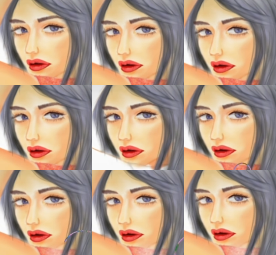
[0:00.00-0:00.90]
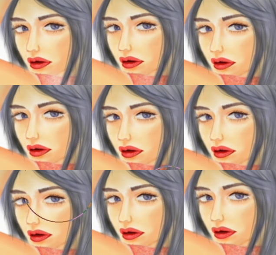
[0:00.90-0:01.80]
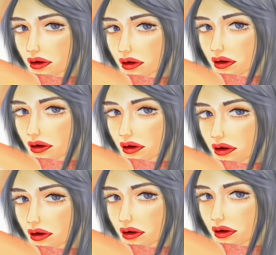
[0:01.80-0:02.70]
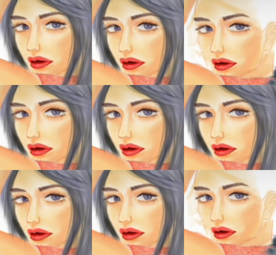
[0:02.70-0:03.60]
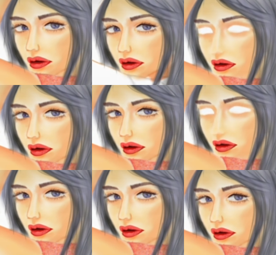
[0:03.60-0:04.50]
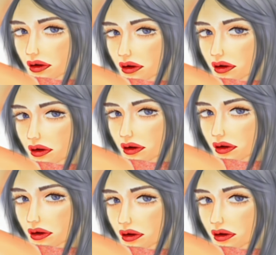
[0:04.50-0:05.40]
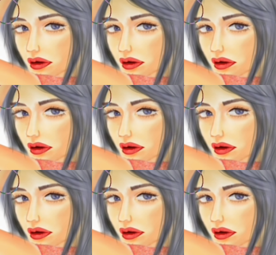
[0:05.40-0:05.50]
So I would like to end this video on a final note now.